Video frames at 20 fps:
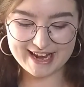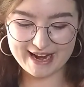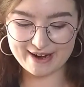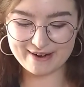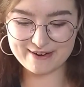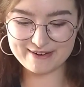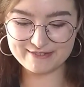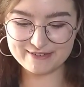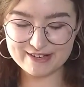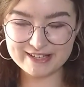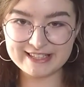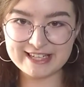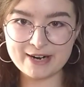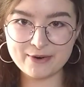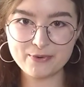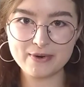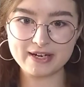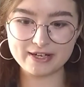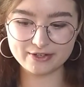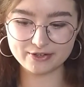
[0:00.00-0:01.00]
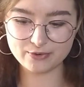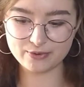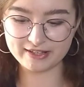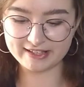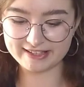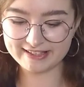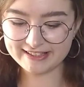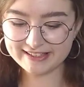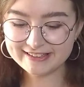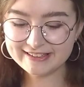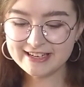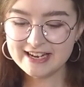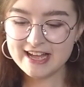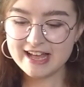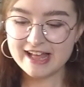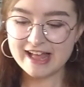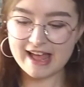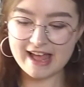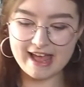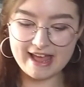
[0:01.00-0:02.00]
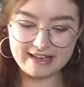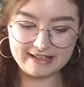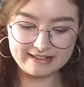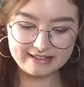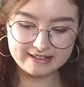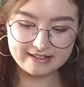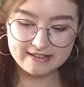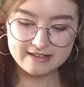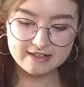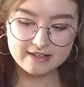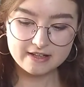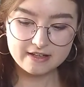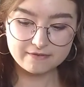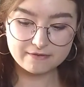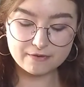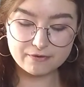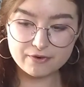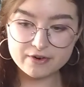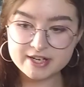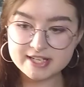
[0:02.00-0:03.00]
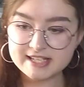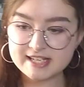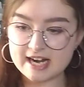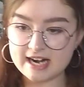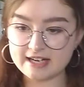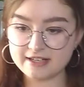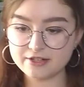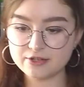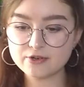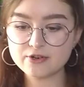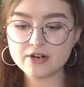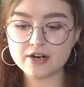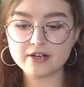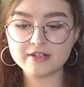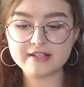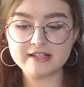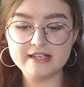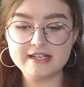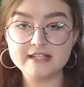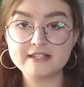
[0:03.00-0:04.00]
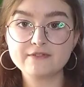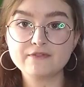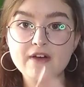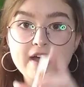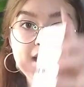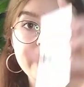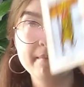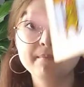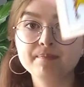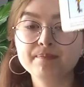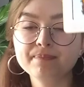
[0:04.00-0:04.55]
However, now we are going here, and the first card you got is the